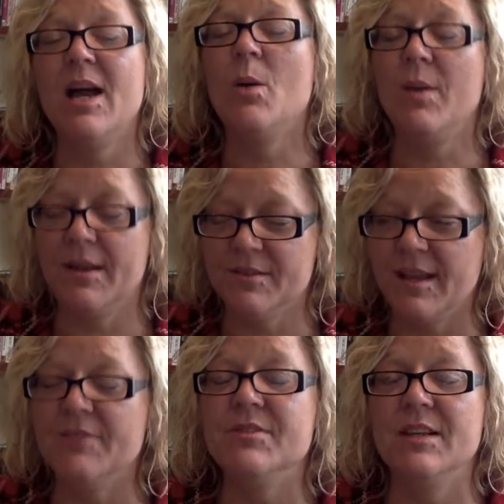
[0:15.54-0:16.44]
about
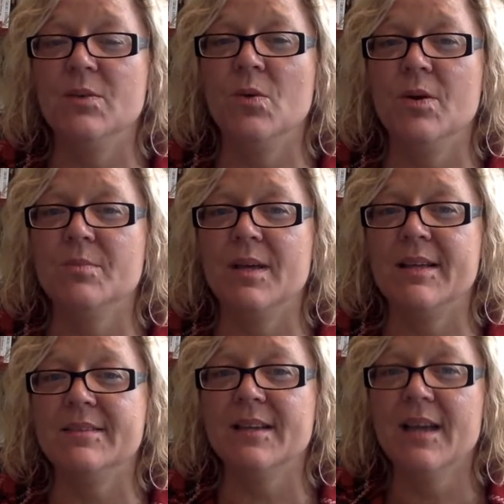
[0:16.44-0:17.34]
safety in the
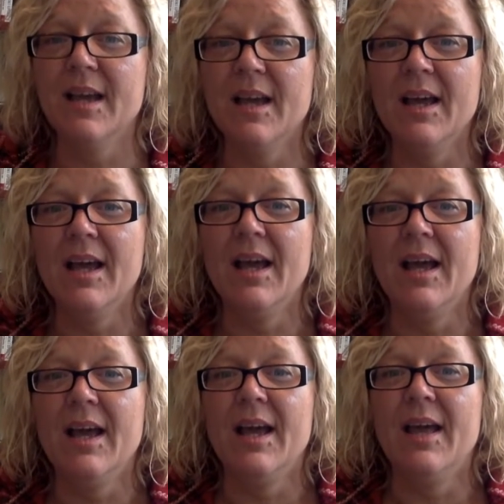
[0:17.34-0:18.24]
workplace.
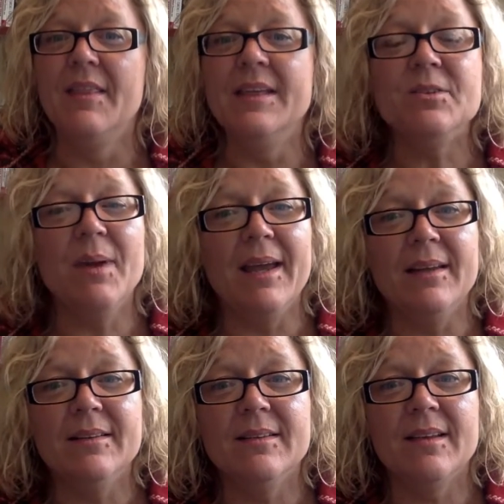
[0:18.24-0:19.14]
This
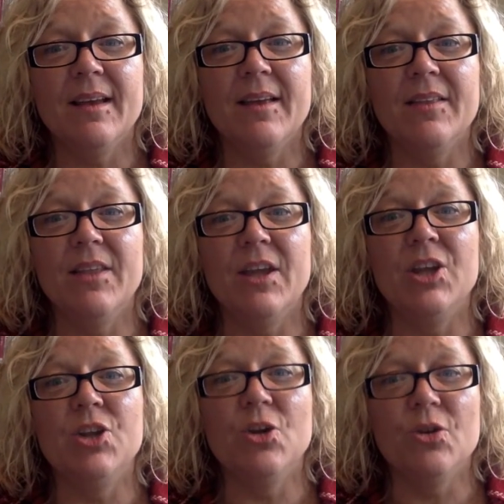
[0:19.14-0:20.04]
means
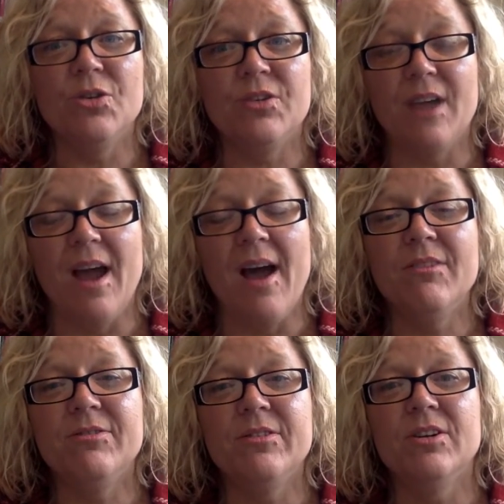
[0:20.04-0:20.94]
that your
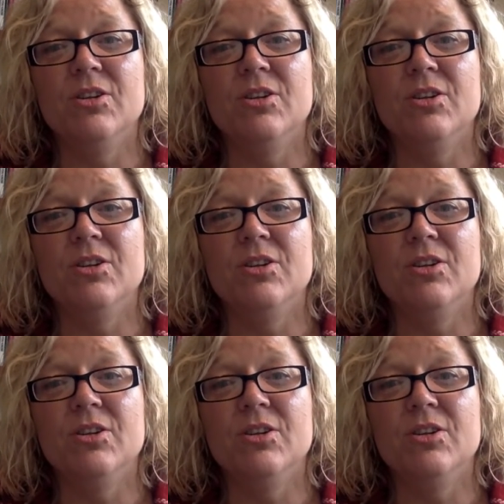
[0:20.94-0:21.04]
staff,